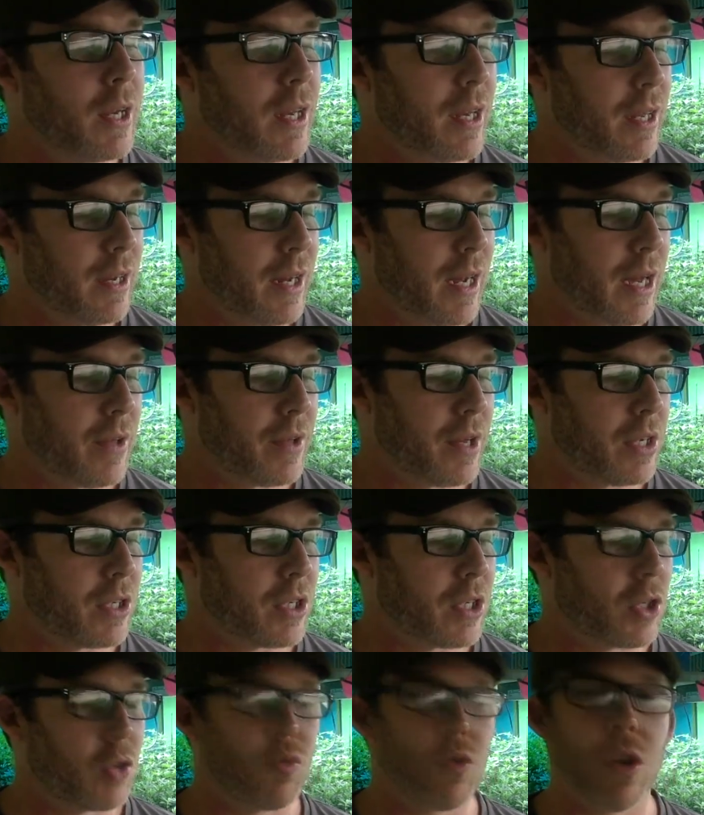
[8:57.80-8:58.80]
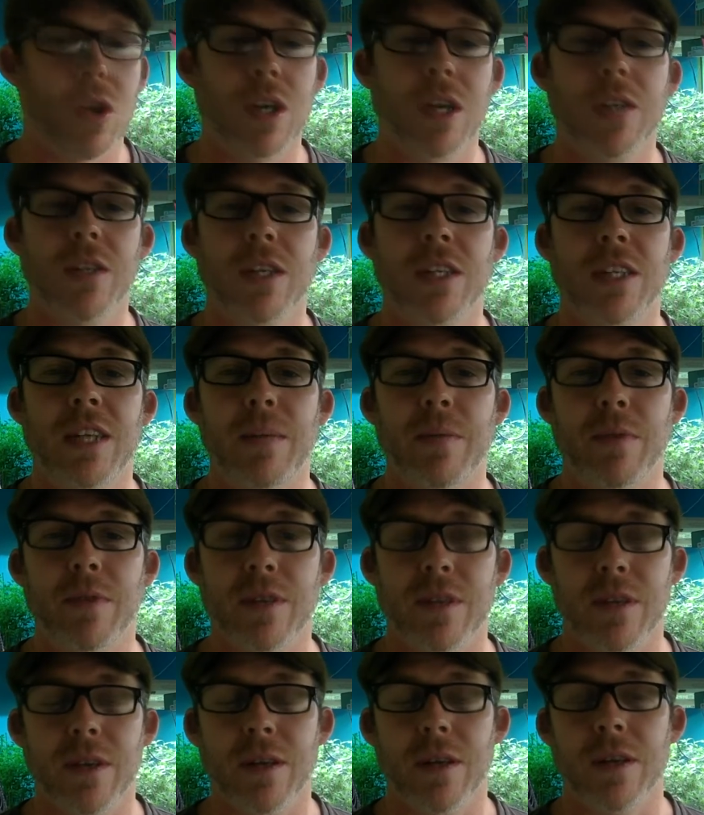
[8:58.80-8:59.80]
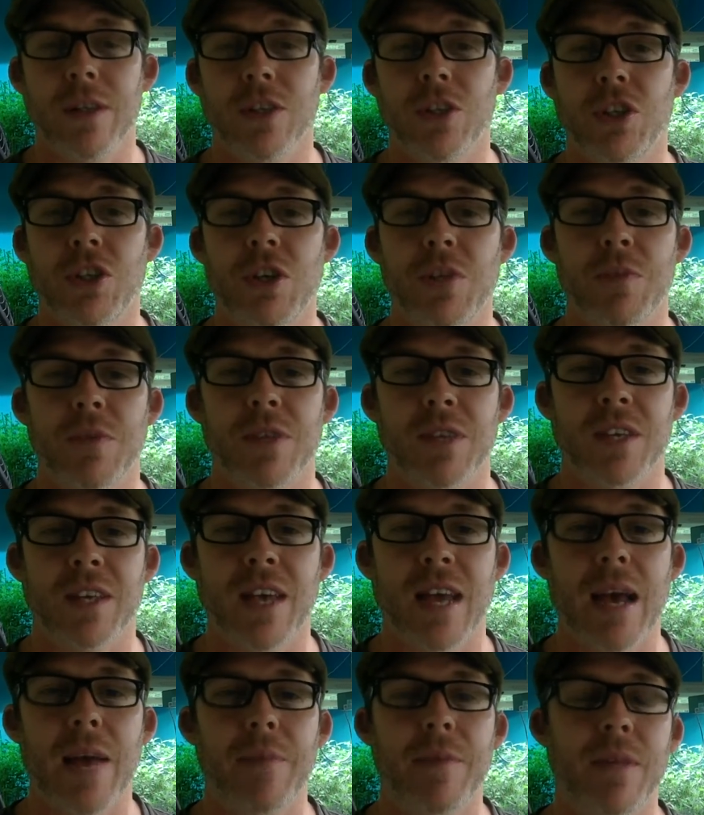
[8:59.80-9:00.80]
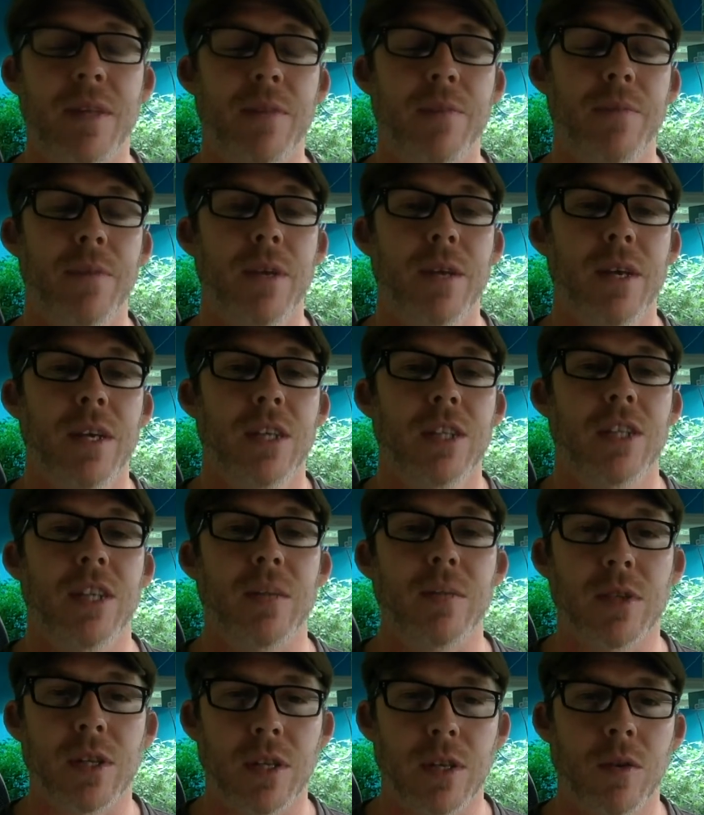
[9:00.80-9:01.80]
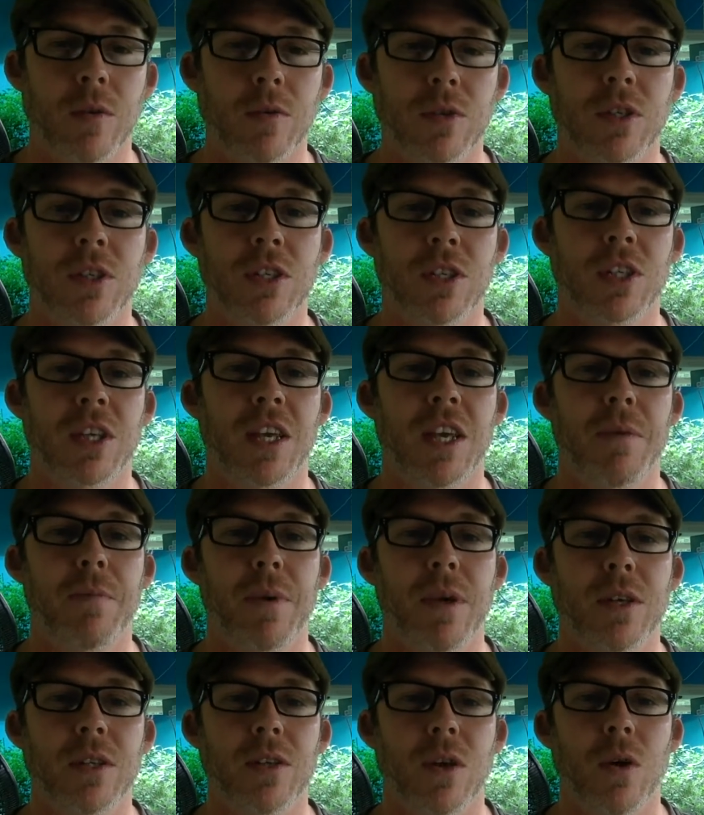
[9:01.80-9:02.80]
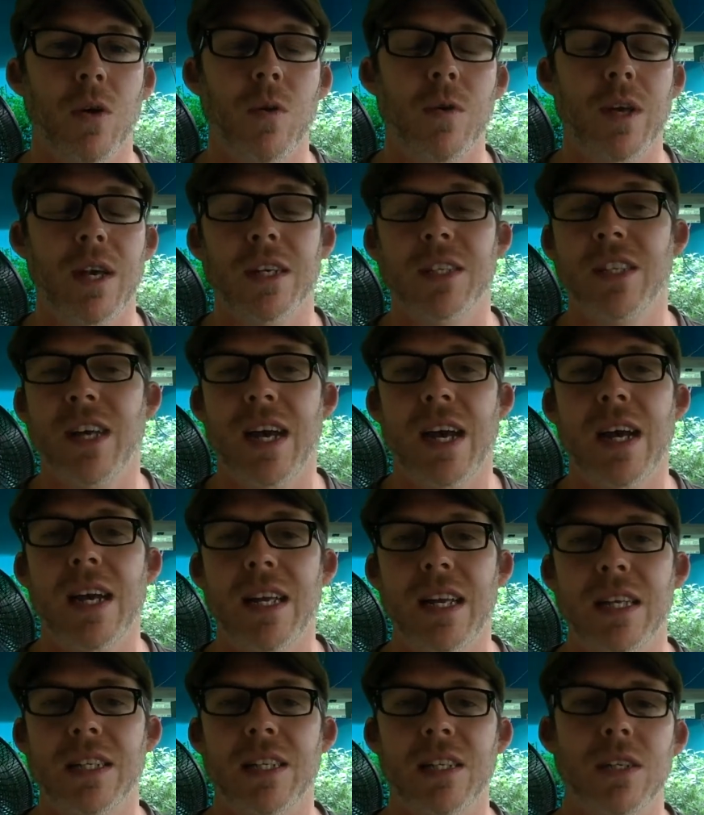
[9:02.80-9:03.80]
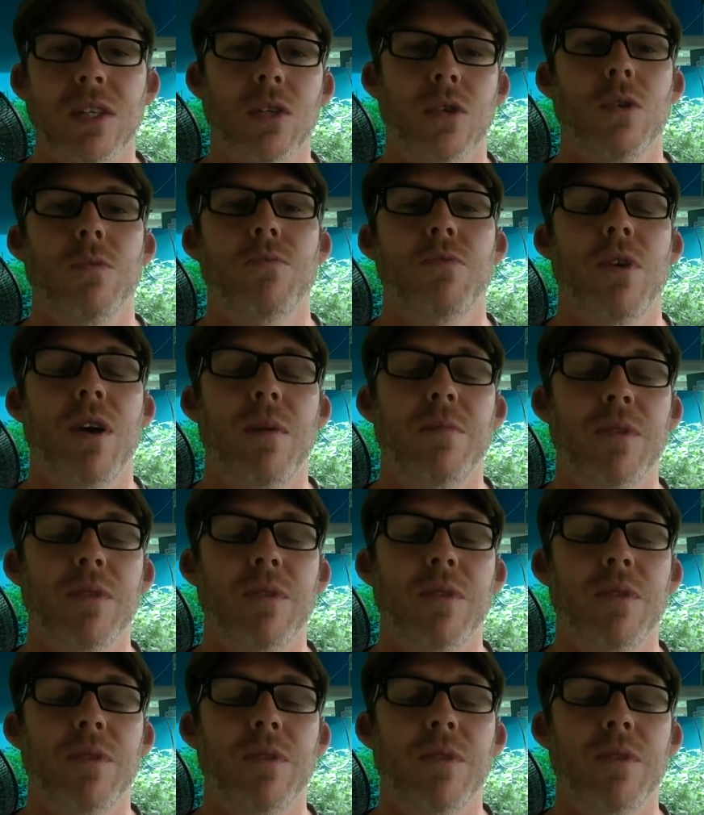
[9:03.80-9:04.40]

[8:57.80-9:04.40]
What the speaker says: Now, there's this drug on the ship that the captain seems to use to just keep his own anxieties and his own problems